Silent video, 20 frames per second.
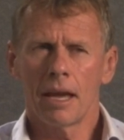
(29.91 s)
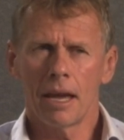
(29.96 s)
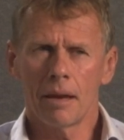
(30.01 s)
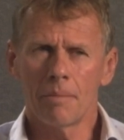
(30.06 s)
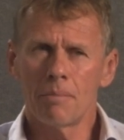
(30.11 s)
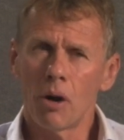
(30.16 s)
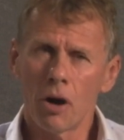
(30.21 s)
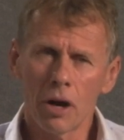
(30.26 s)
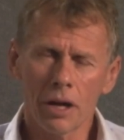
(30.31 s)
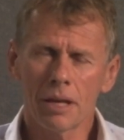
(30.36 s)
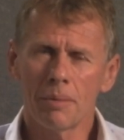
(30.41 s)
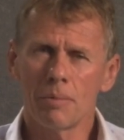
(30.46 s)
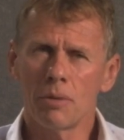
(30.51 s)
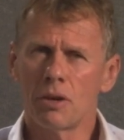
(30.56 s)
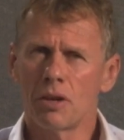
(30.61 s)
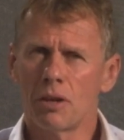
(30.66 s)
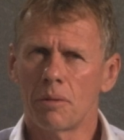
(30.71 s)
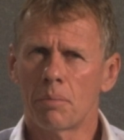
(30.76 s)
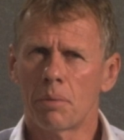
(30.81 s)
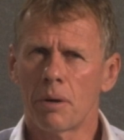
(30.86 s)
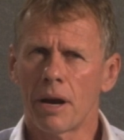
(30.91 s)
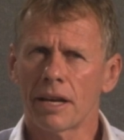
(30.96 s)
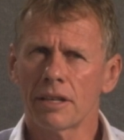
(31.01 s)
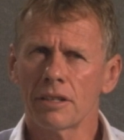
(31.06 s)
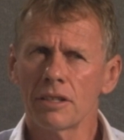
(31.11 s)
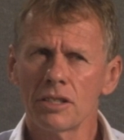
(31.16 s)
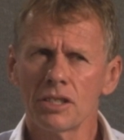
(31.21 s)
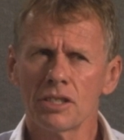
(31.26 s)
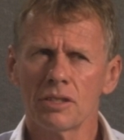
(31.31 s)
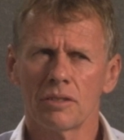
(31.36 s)
And my community of
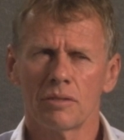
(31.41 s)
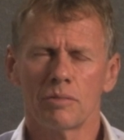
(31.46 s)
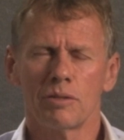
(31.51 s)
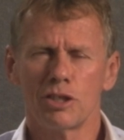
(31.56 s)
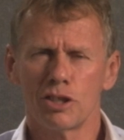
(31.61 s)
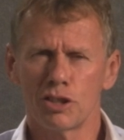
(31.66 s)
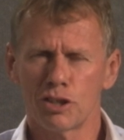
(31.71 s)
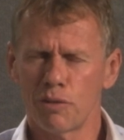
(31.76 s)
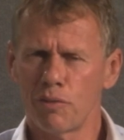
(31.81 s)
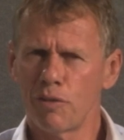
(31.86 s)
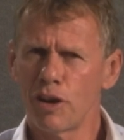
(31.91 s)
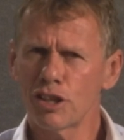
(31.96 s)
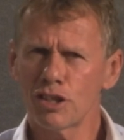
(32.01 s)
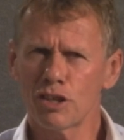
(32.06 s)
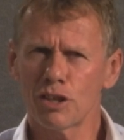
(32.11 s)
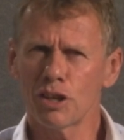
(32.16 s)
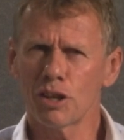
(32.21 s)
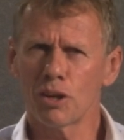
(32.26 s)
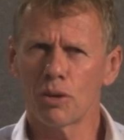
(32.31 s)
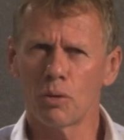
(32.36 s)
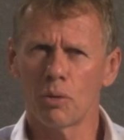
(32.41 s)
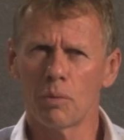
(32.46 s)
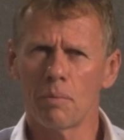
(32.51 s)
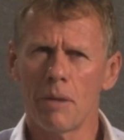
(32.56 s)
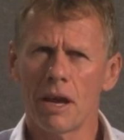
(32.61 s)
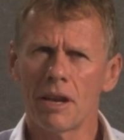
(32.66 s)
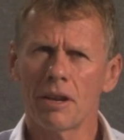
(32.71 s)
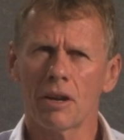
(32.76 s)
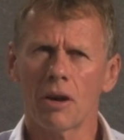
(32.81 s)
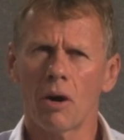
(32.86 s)
practice, which is affectionately called
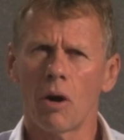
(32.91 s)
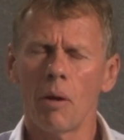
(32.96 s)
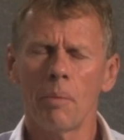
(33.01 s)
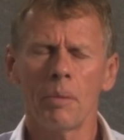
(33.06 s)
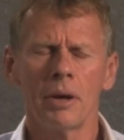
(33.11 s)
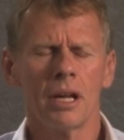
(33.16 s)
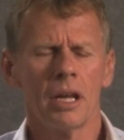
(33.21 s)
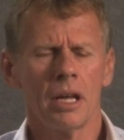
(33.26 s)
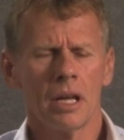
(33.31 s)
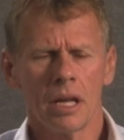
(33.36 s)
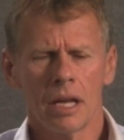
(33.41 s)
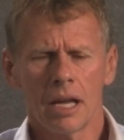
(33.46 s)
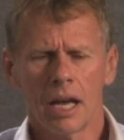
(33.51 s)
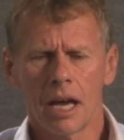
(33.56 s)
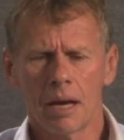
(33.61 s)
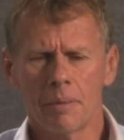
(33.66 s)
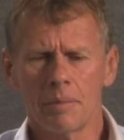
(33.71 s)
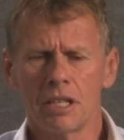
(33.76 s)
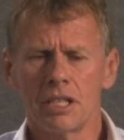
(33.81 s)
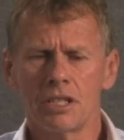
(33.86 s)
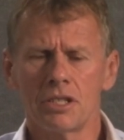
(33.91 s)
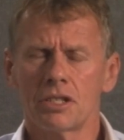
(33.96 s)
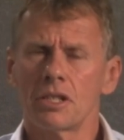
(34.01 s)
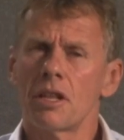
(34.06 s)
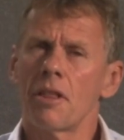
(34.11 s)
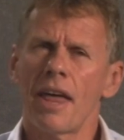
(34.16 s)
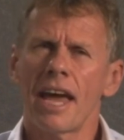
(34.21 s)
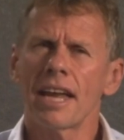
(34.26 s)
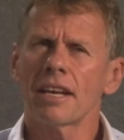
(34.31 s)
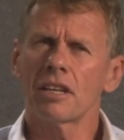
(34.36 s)
Metacop, is
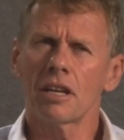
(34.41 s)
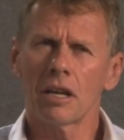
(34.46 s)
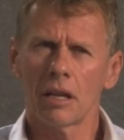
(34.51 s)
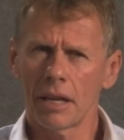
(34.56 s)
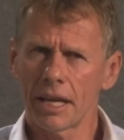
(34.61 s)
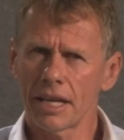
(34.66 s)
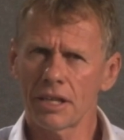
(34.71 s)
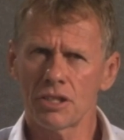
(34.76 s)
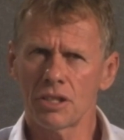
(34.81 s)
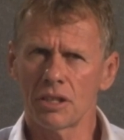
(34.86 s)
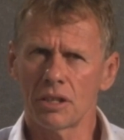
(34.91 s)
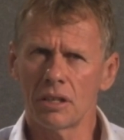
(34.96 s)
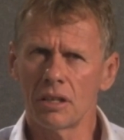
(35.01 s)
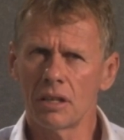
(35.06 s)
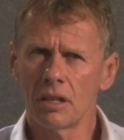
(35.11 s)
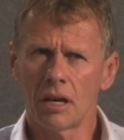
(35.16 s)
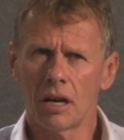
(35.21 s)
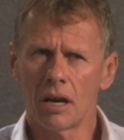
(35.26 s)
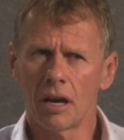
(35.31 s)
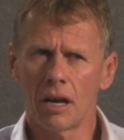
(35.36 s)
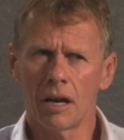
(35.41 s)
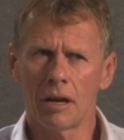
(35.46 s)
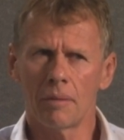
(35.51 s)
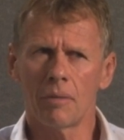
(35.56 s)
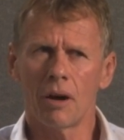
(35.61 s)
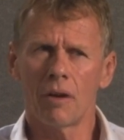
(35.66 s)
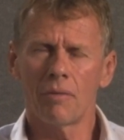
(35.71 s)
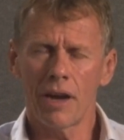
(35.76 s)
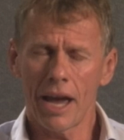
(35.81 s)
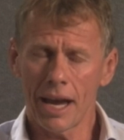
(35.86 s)
that collection
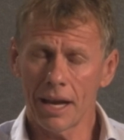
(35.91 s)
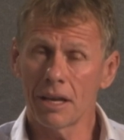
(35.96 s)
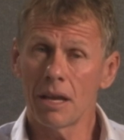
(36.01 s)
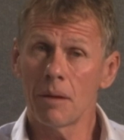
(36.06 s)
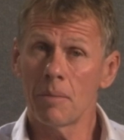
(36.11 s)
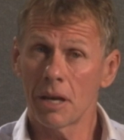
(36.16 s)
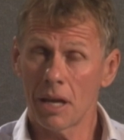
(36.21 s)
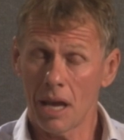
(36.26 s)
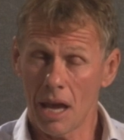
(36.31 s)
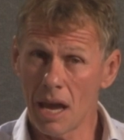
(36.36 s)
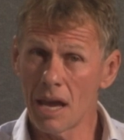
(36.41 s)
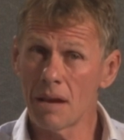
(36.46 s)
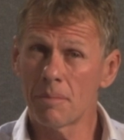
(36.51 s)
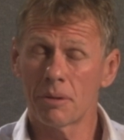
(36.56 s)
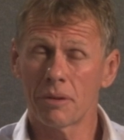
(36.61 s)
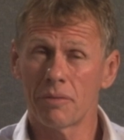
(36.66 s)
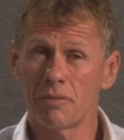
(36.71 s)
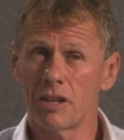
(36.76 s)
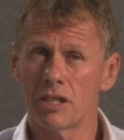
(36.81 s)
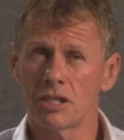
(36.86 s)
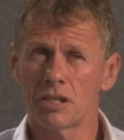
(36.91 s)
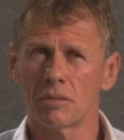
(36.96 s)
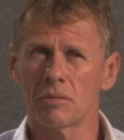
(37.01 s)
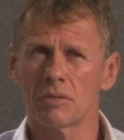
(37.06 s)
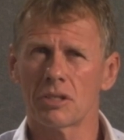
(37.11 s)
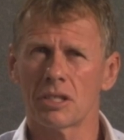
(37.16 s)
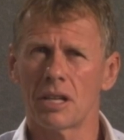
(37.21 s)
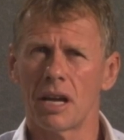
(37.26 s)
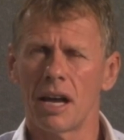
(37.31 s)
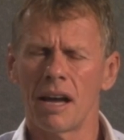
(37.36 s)
of academic and
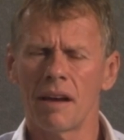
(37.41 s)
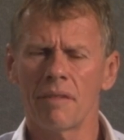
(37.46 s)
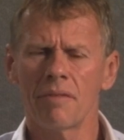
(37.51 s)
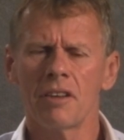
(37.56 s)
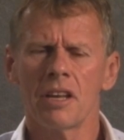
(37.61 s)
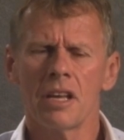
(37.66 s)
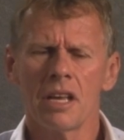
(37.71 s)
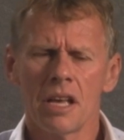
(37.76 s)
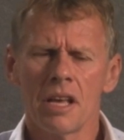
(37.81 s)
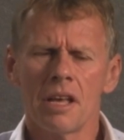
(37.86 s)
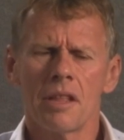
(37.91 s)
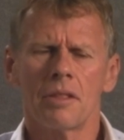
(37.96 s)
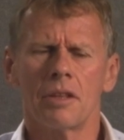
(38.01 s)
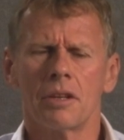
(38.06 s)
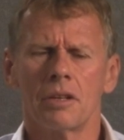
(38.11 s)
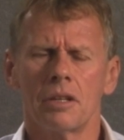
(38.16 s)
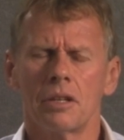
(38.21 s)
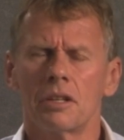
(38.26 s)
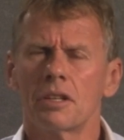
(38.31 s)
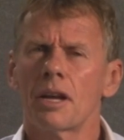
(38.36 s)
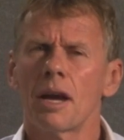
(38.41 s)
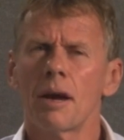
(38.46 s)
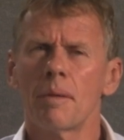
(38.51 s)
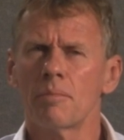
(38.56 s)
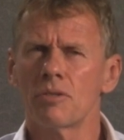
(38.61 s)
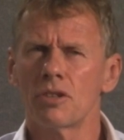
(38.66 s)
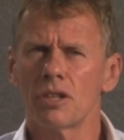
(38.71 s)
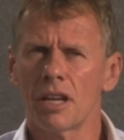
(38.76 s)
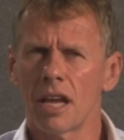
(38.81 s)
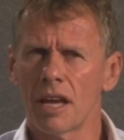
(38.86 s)
professional staff that
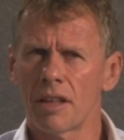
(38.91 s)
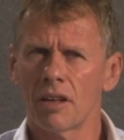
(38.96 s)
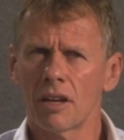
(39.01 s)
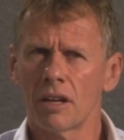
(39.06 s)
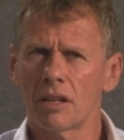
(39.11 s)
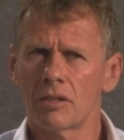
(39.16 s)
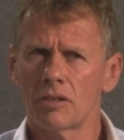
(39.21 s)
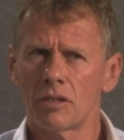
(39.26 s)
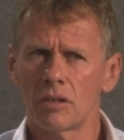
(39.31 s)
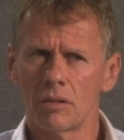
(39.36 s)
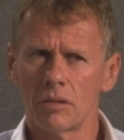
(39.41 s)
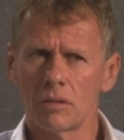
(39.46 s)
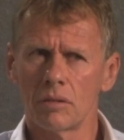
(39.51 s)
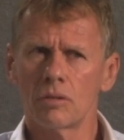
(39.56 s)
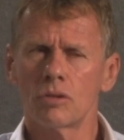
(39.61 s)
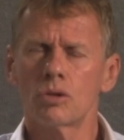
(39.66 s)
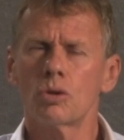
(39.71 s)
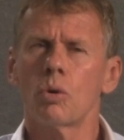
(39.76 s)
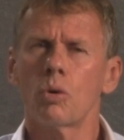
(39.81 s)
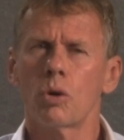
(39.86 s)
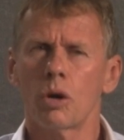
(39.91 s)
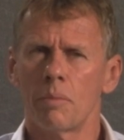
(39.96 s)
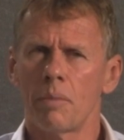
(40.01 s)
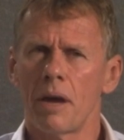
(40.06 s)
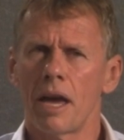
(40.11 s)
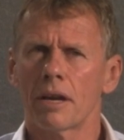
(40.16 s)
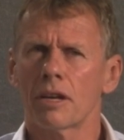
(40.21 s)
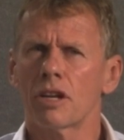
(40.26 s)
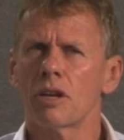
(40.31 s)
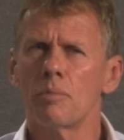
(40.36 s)
come together to talk
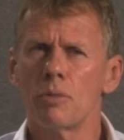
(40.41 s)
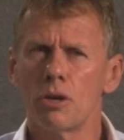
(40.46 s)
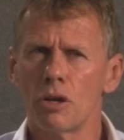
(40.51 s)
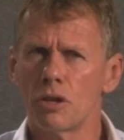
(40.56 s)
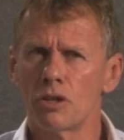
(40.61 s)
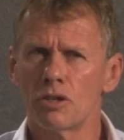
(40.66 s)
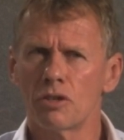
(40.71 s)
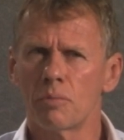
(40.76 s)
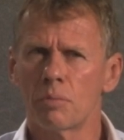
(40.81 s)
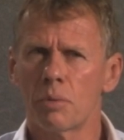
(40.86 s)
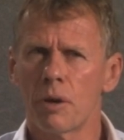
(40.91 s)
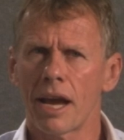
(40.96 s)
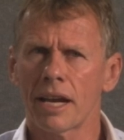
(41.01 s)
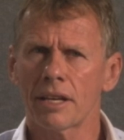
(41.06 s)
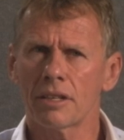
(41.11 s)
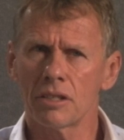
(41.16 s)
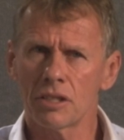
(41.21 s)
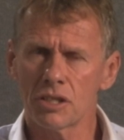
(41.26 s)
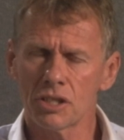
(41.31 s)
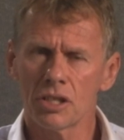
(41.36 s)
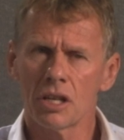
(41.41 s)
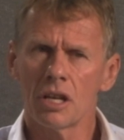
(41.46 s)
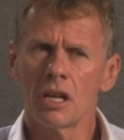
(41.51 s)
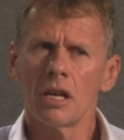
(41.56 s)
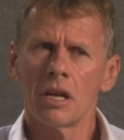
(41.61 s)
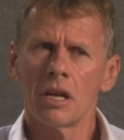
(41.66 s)
about communities of practice